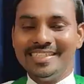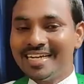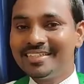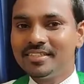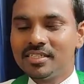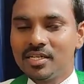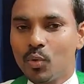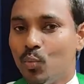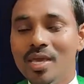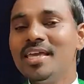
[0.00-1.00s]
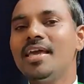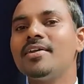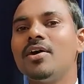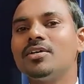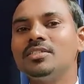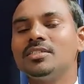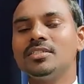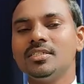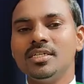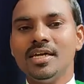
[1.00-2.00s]
that we cannot
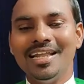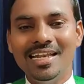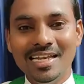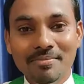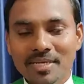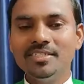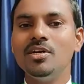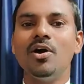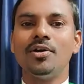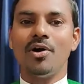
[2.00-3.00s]
limit God